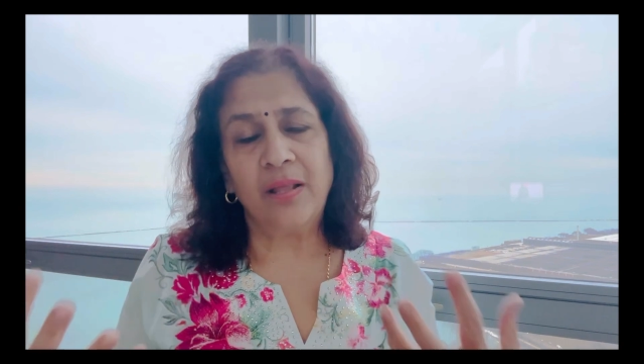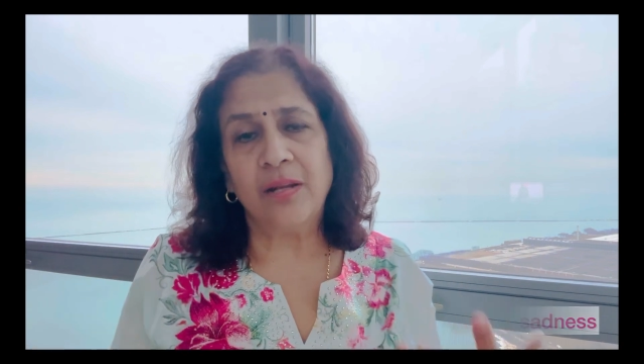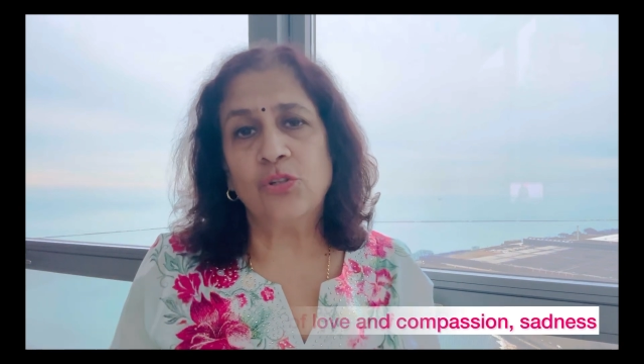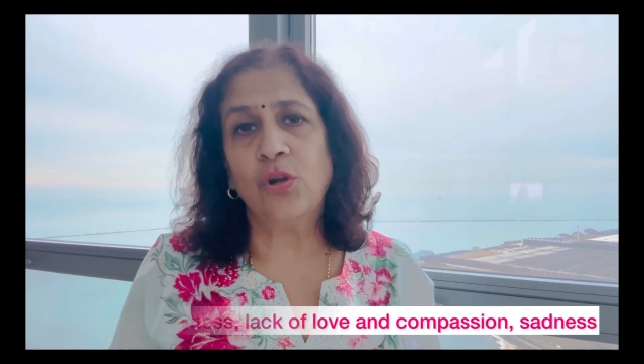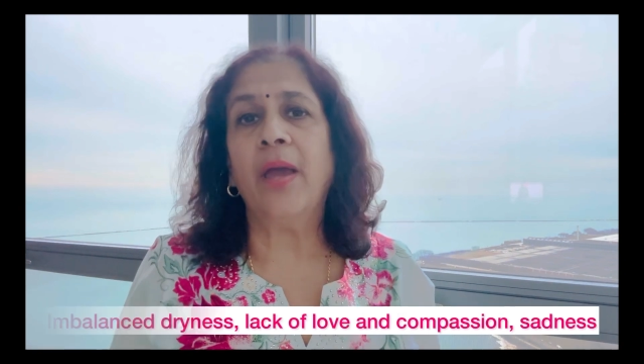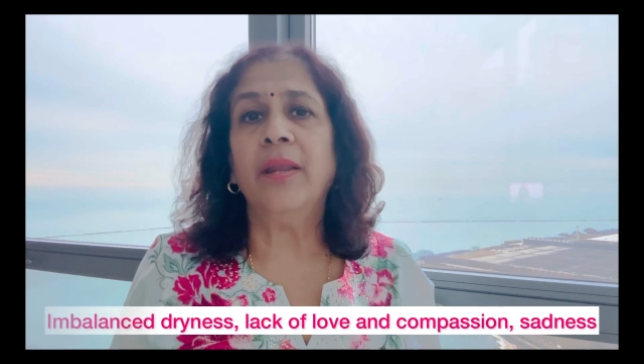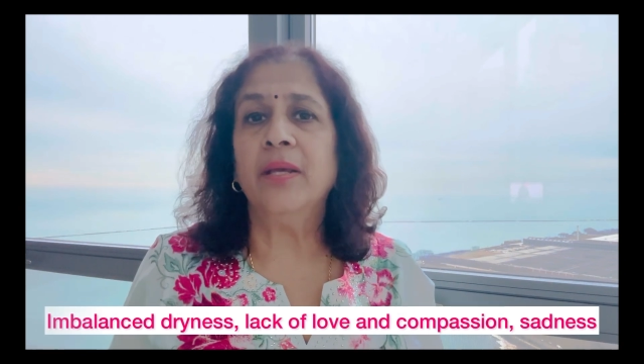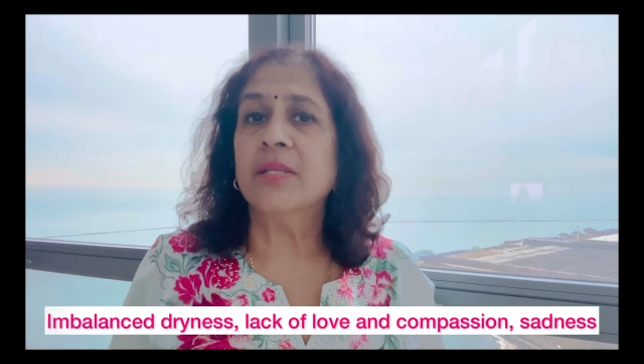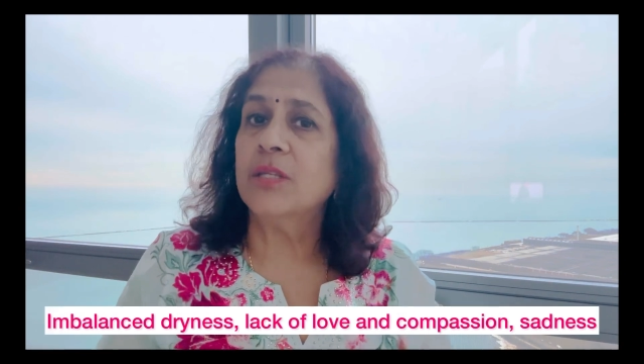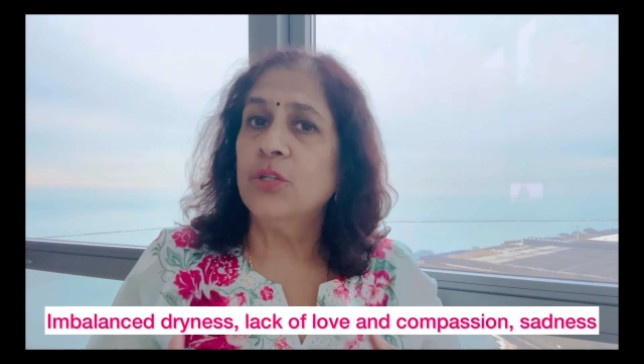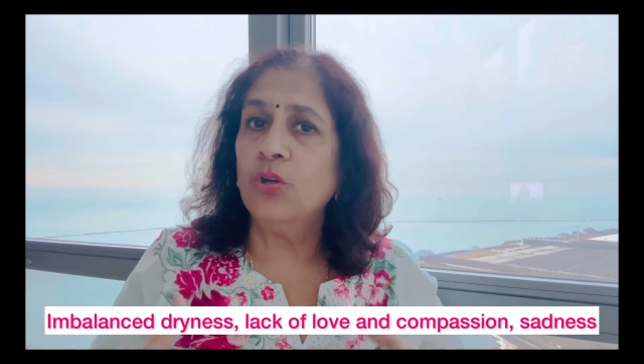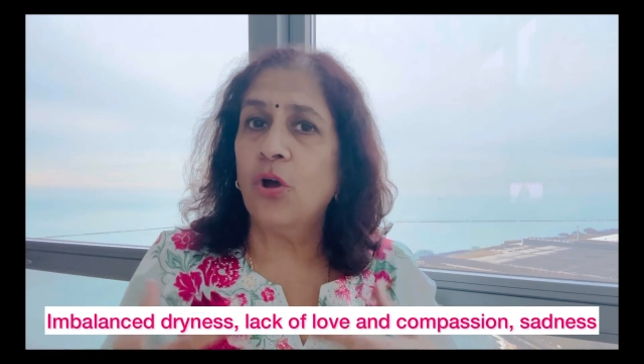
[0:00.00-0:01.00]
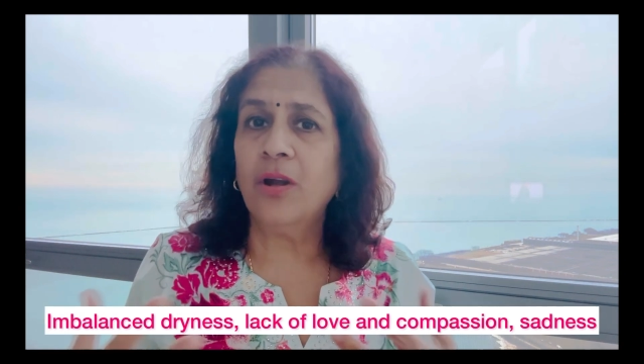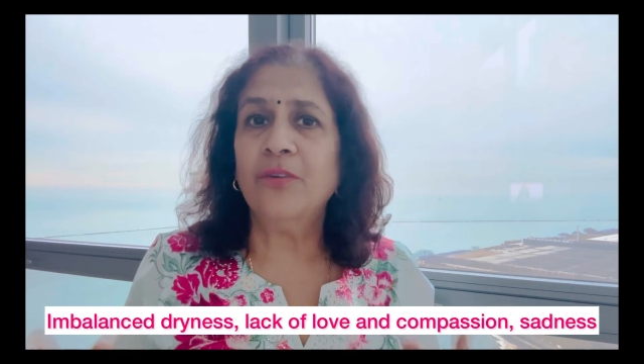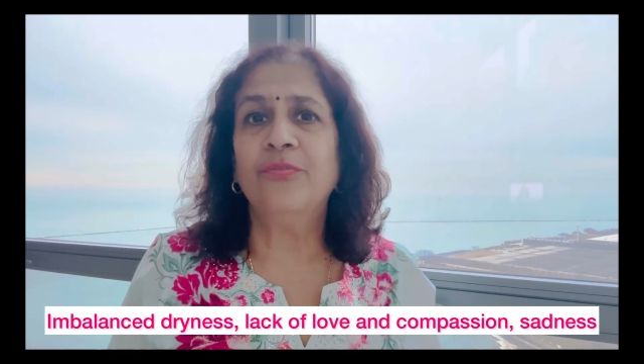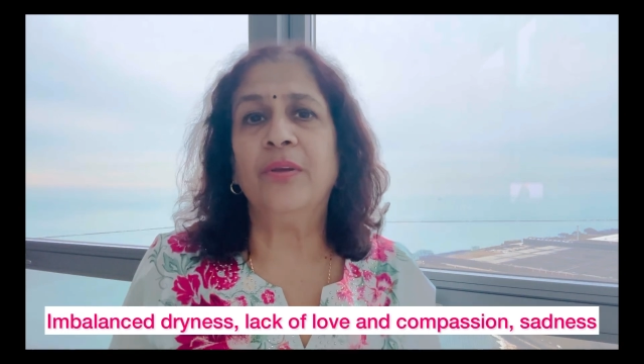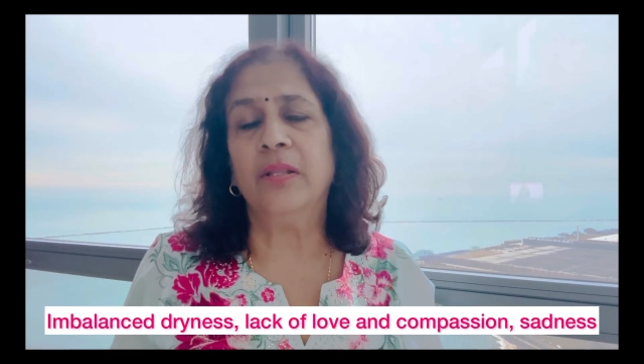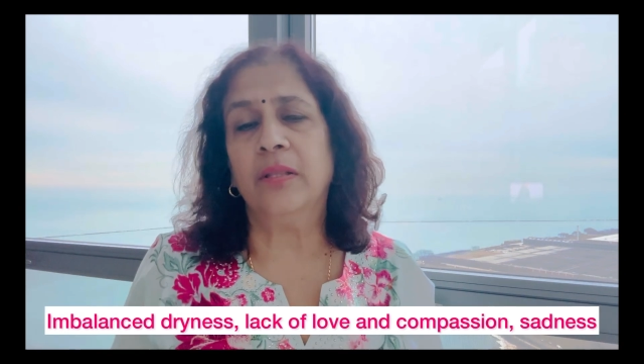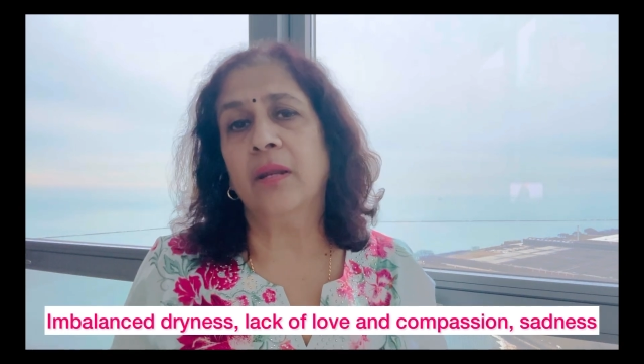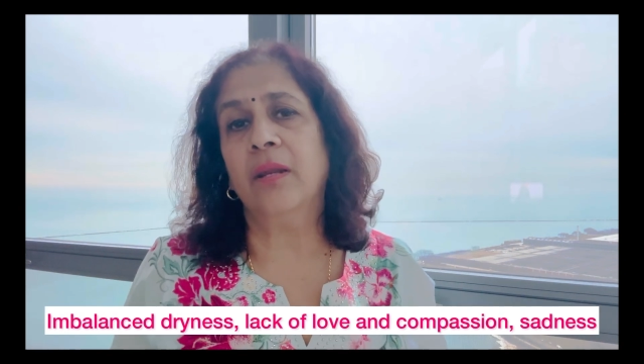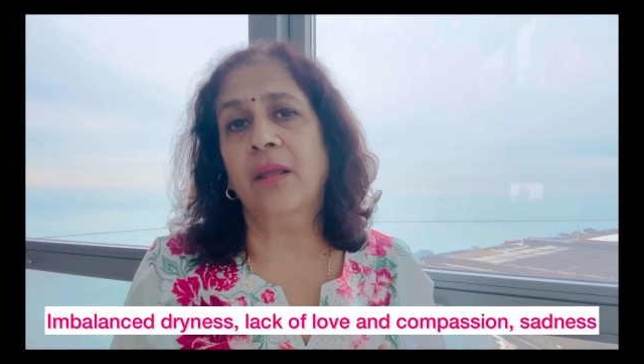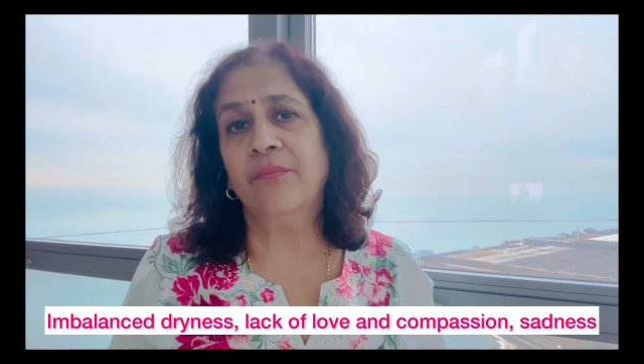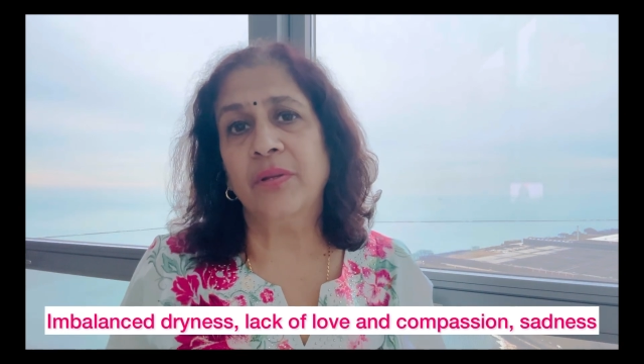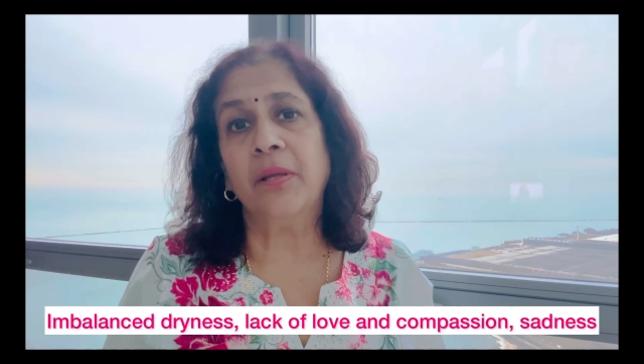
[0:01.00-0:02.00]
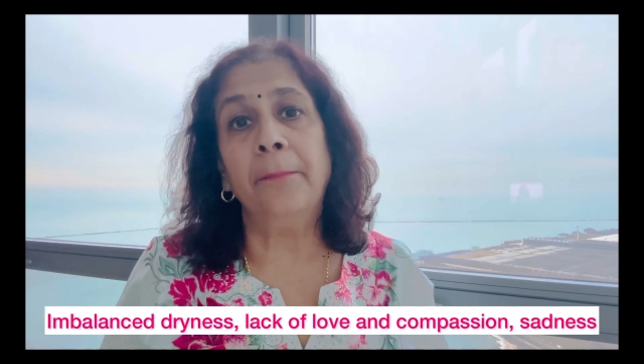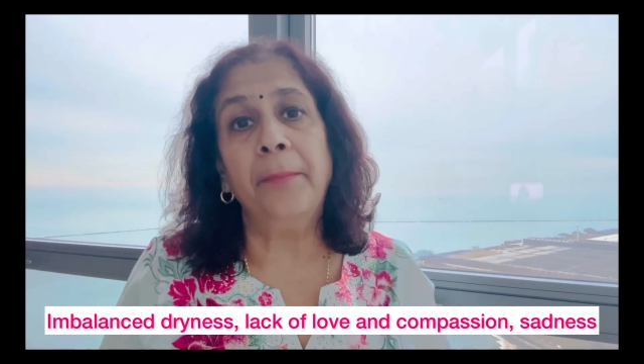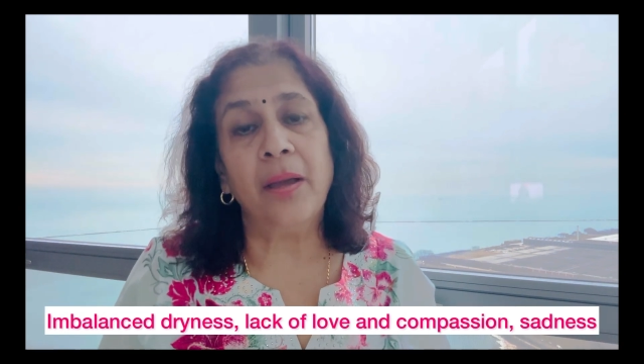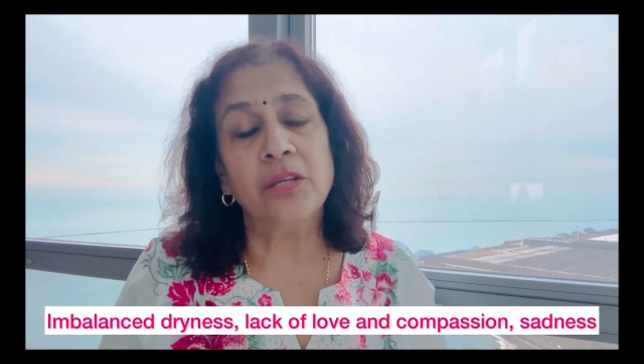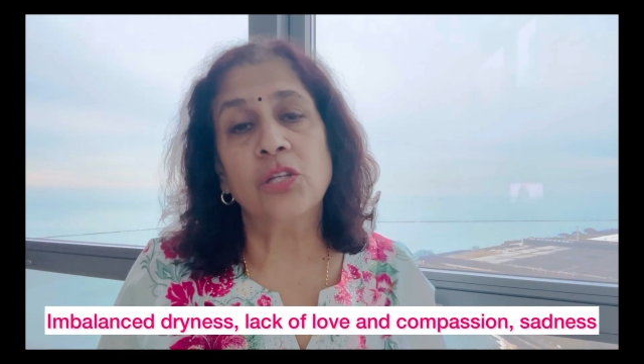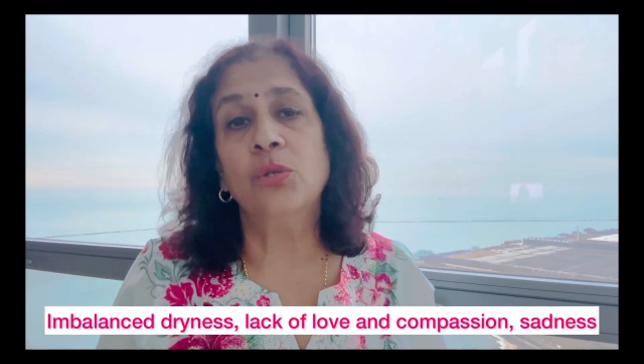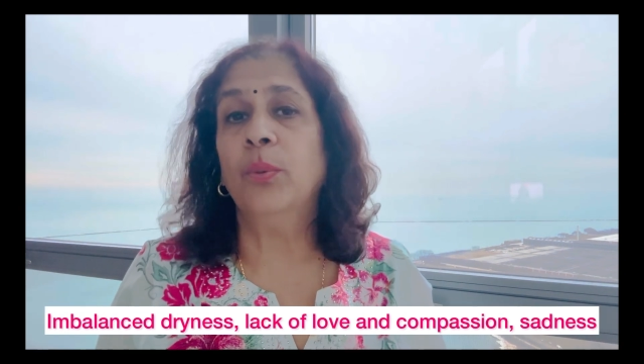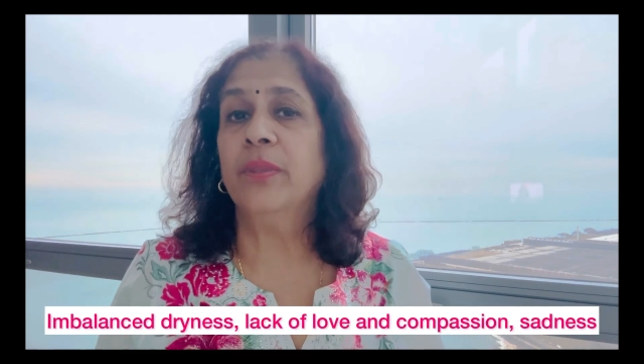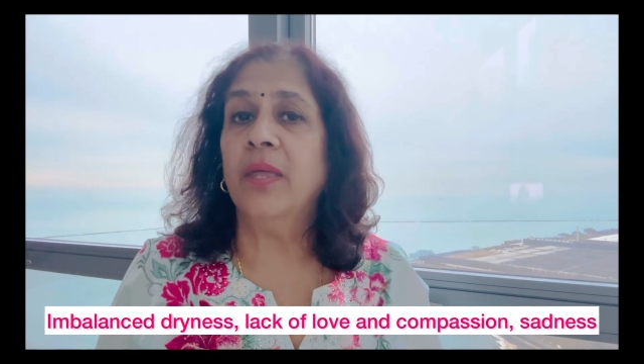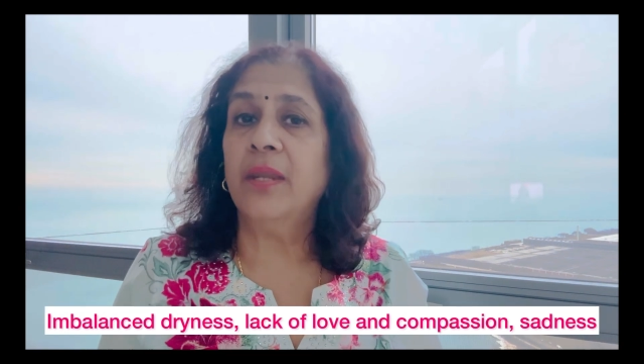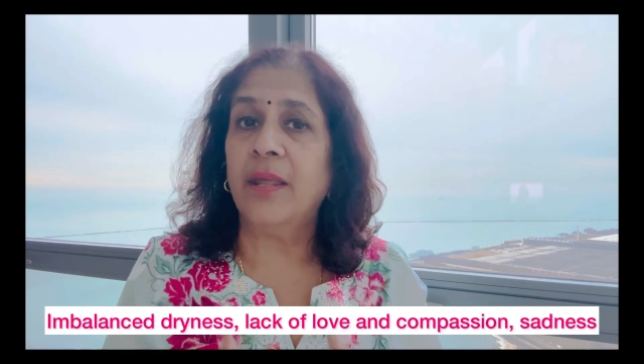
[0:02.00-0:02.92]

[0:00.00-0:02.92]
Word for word: that dryness and not feel that love and compassion within,